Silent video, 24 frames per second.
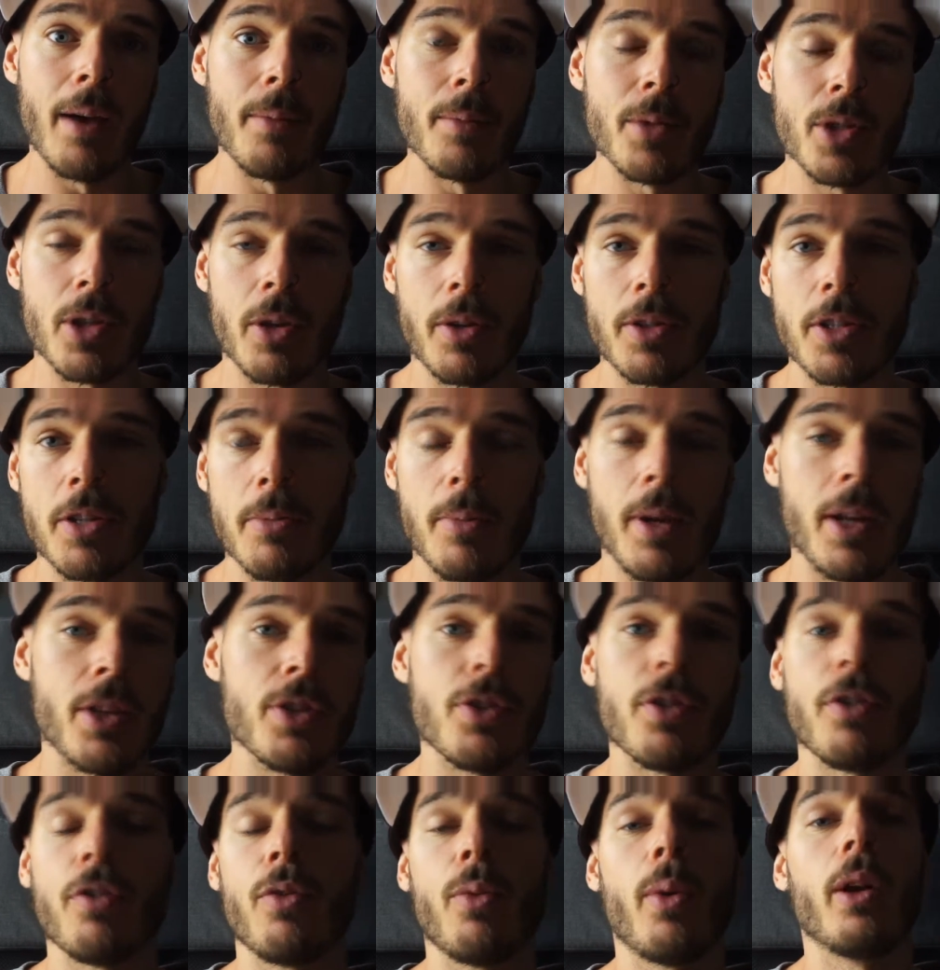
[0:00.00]
So it's a
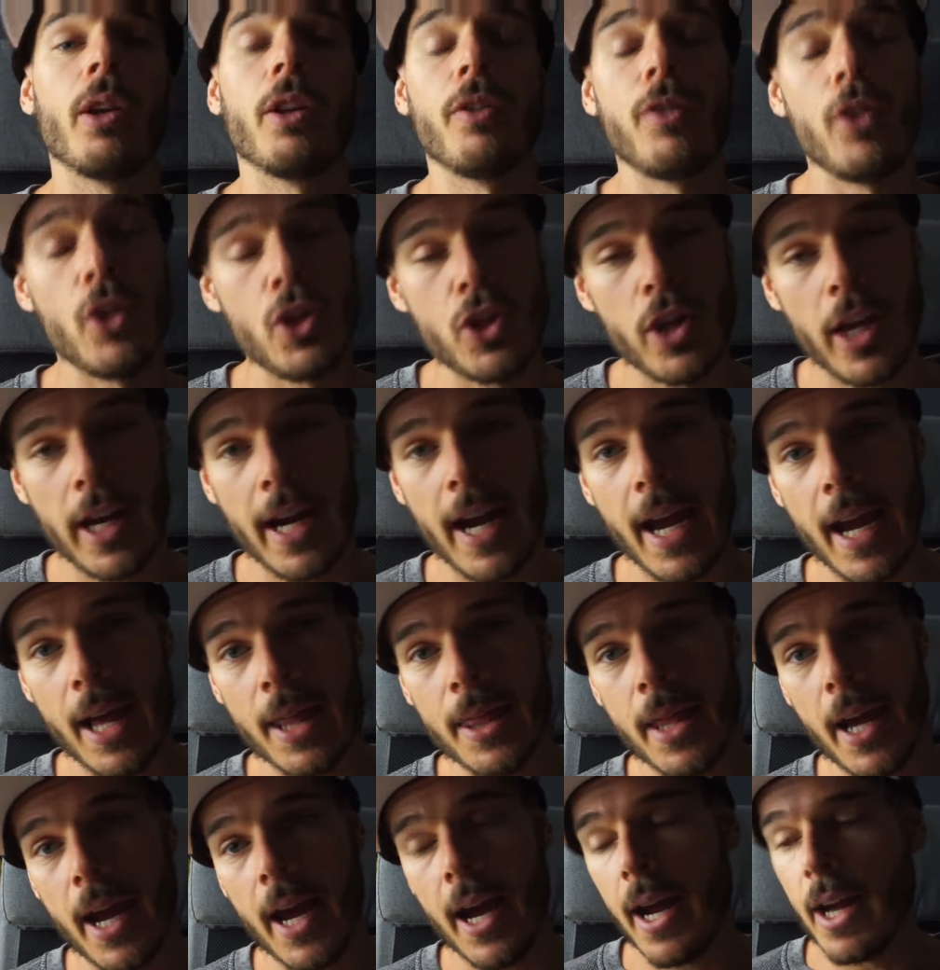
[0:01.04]
means of, well, if you check
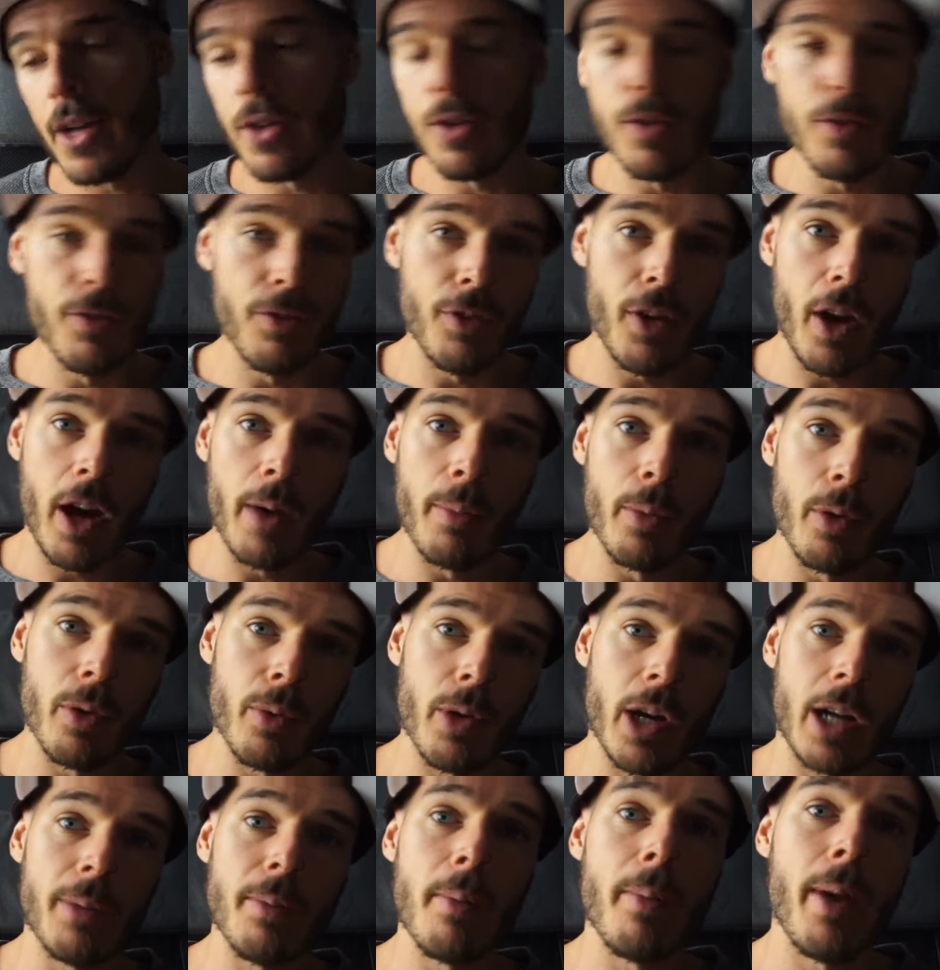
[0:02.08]
out that and you vibe with
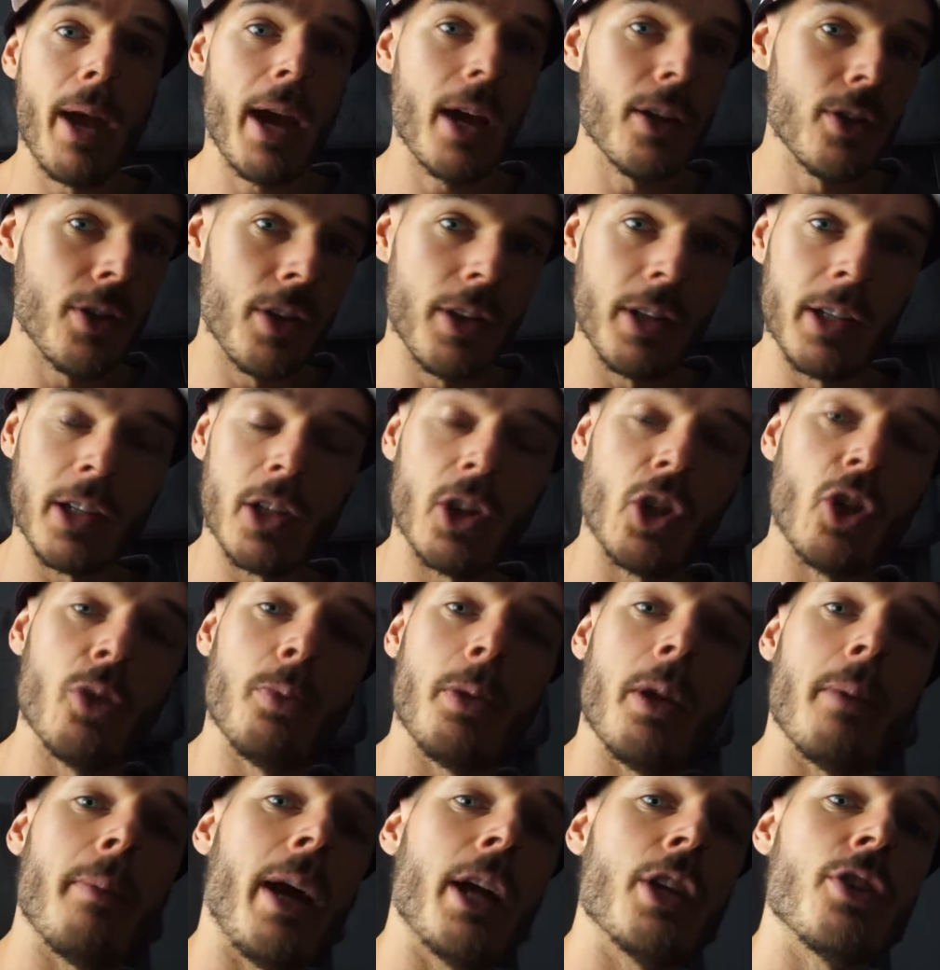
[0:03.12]
what I'm about and you think it could
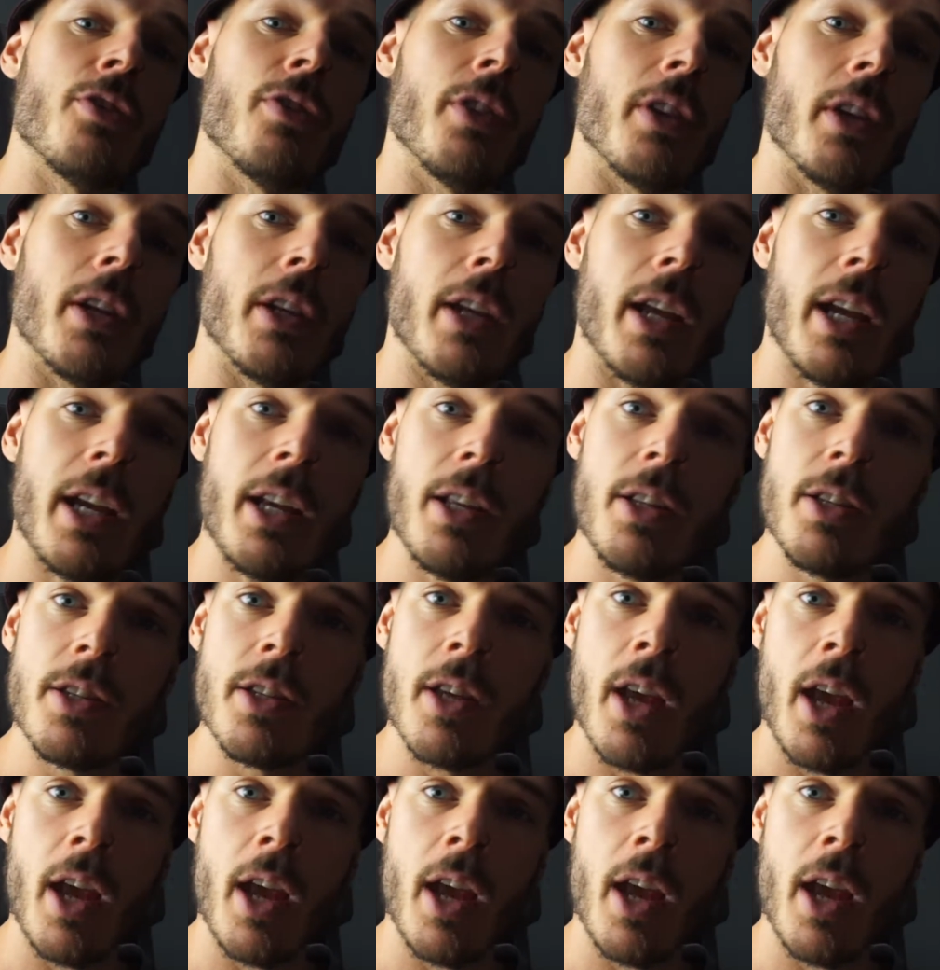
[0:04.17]
be a match for your needs,